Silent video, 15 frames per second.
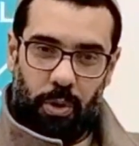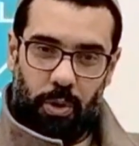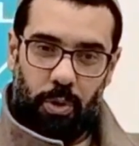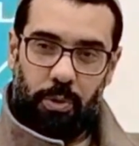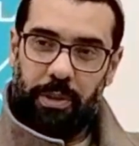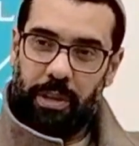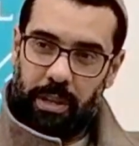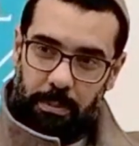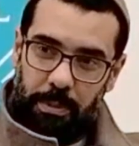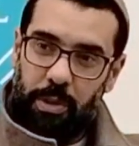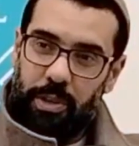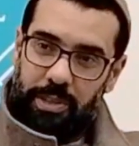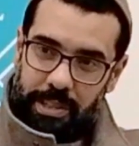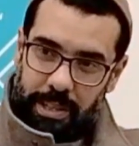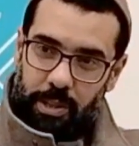who the
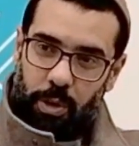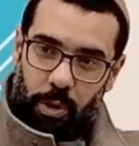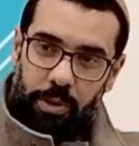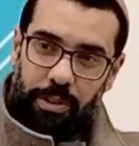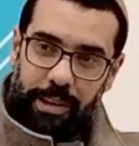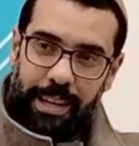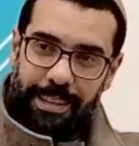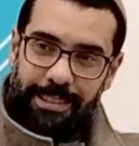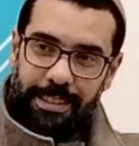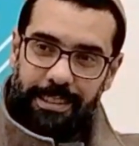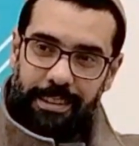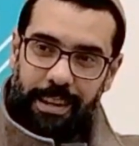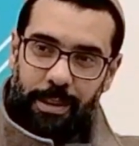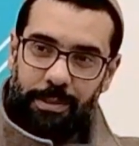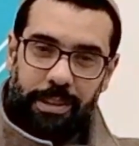community congregated
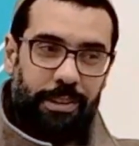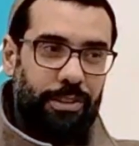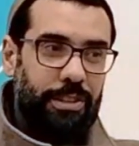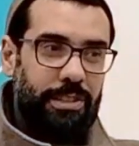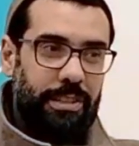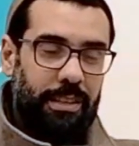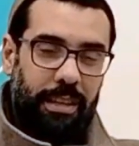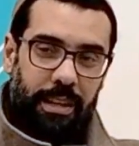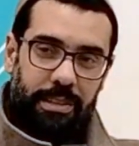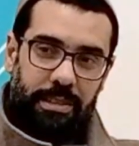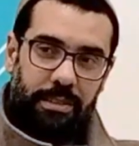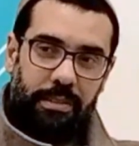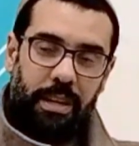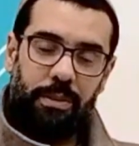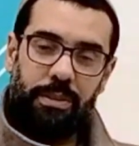around and crystallized
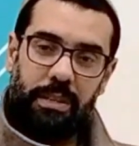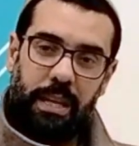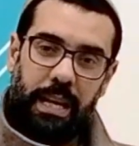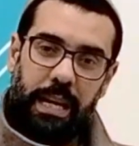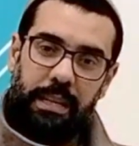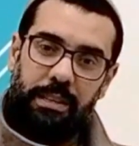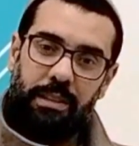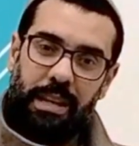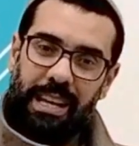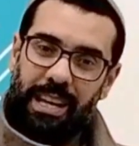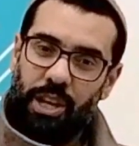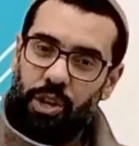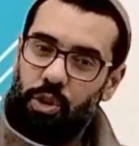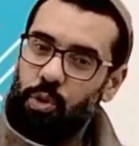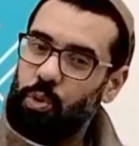around, and
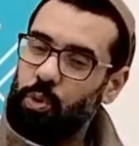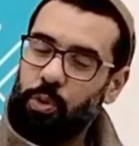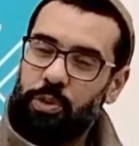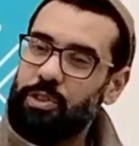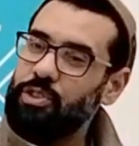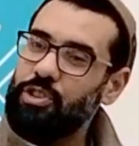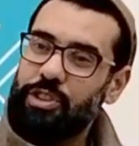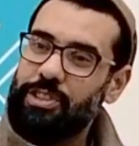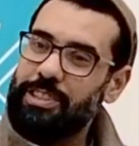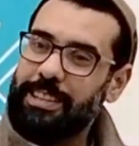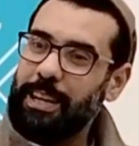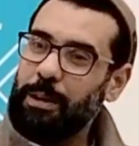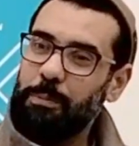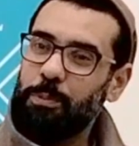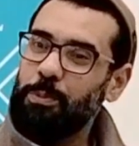you couldn't just
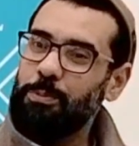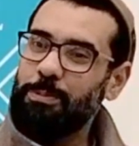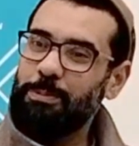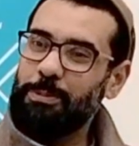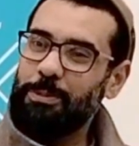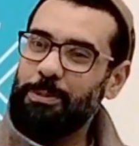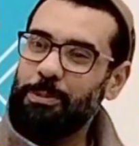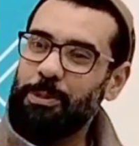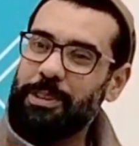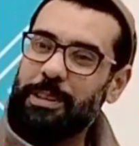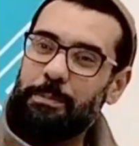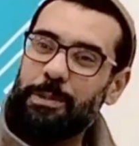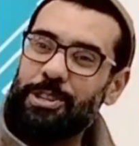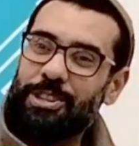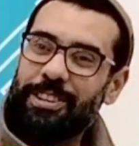come with a
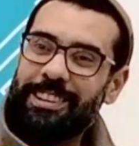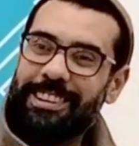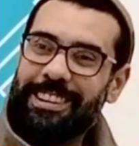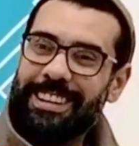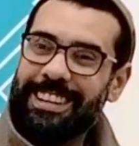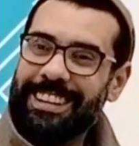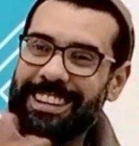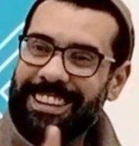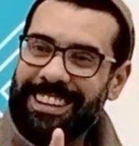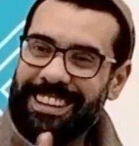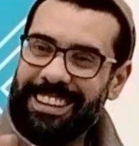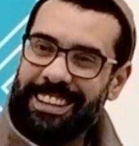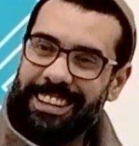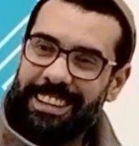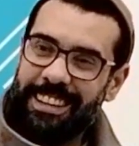missionary,
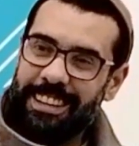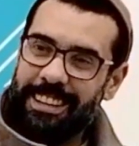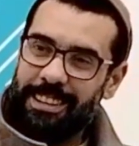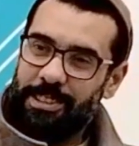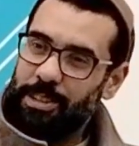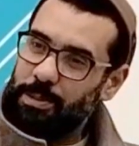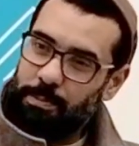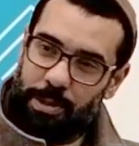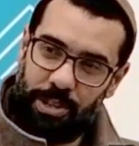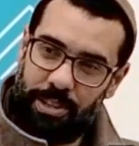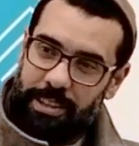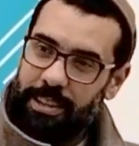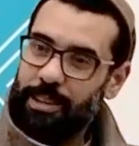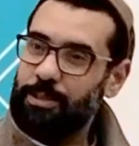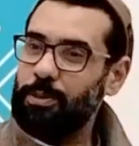just
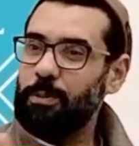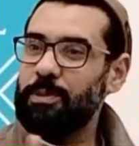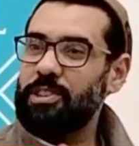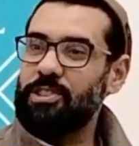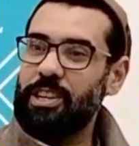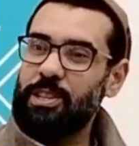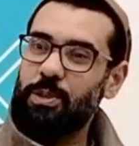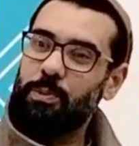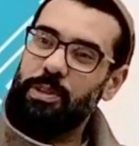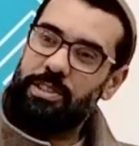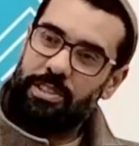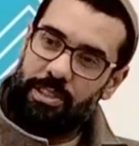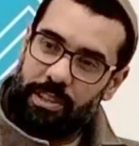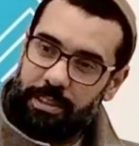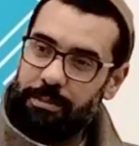missionaries from the Jesuits
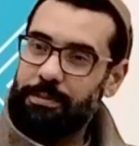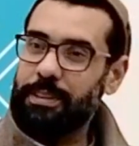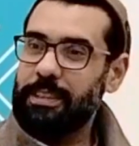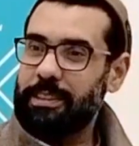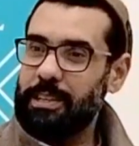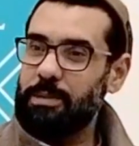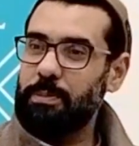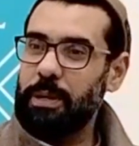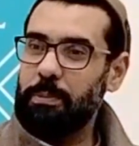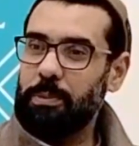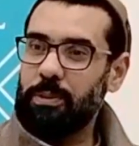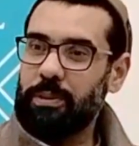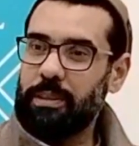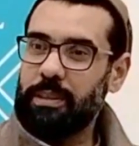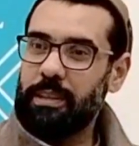to convert these
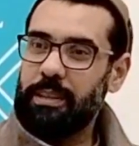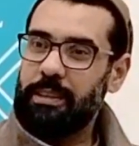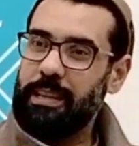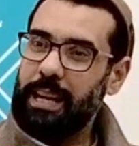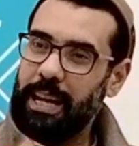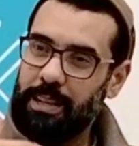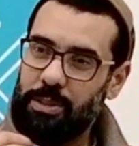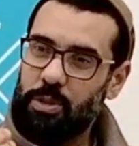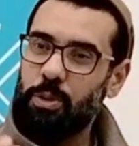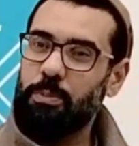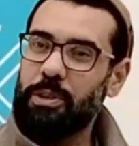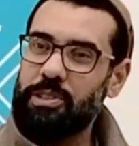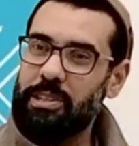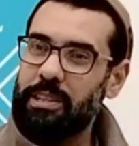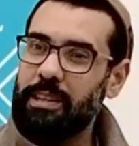people. They had too
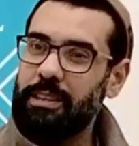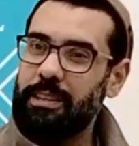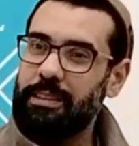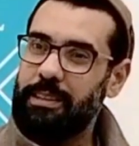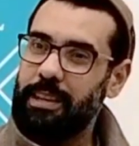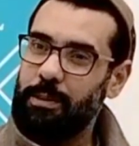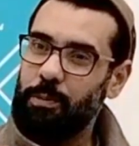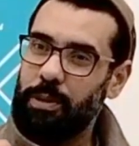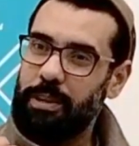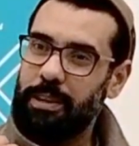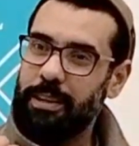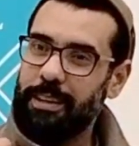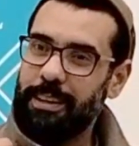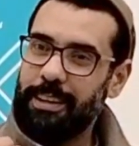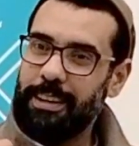much learning. They
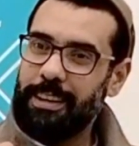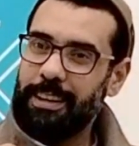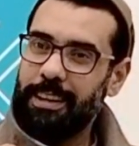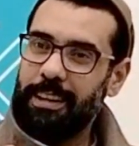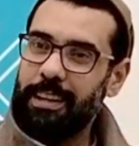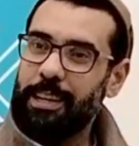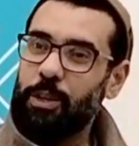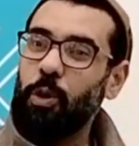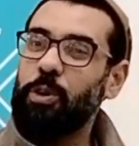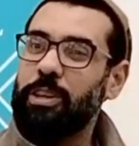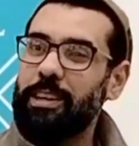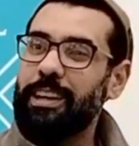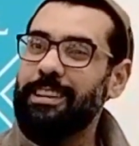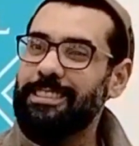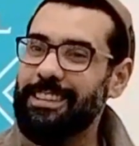were
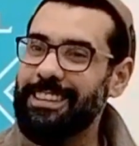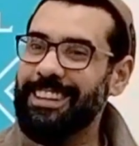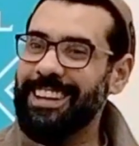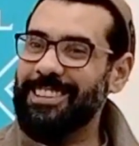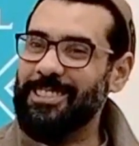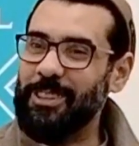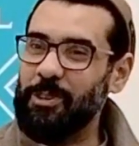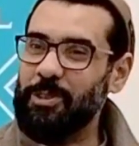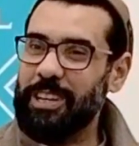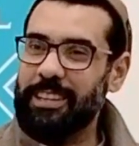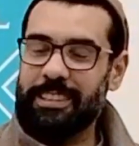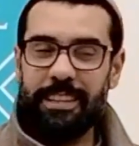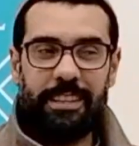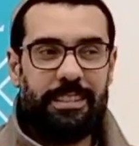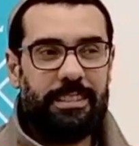inoculated against those
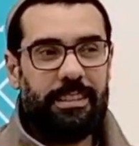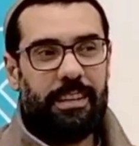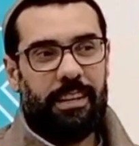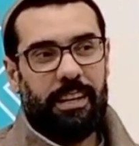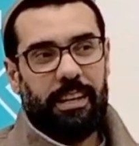ideas.